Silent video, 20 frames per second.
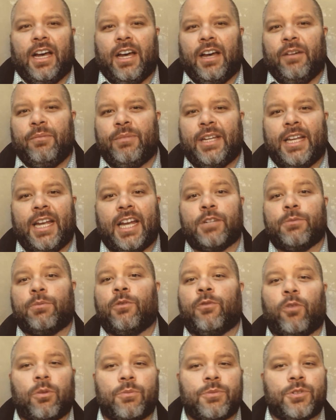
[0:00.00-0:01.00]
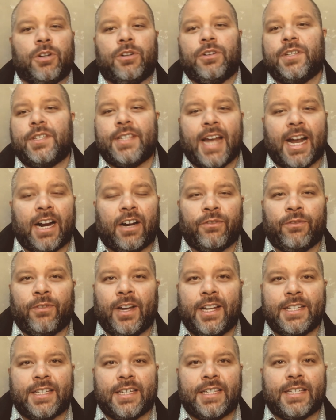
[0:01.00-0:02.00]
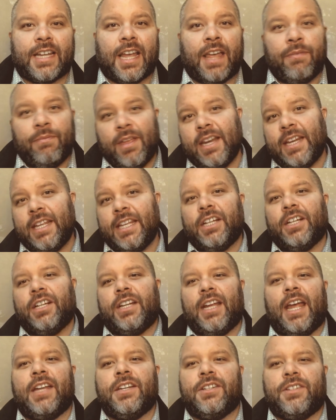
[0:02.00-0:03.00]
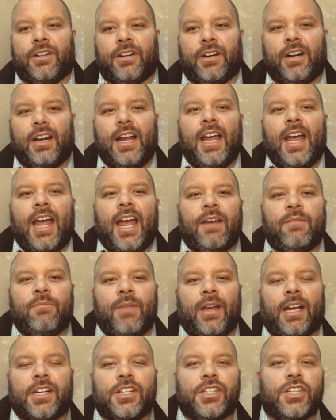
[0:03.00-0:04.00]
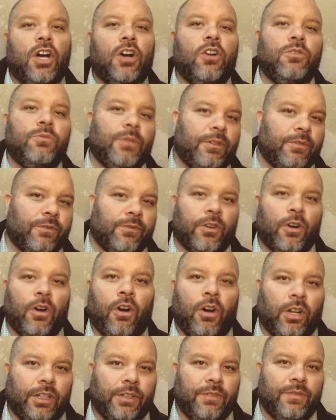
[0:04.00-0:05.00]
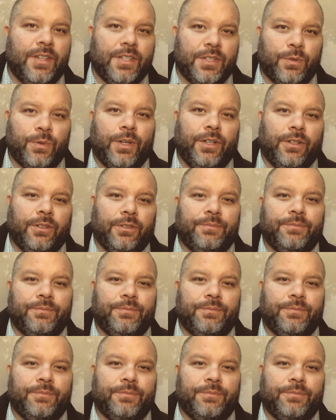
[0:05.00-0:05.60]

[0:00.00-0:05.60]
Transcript: he had to perform certain sacrifices, and then he could enter and make atonement for all of Israel.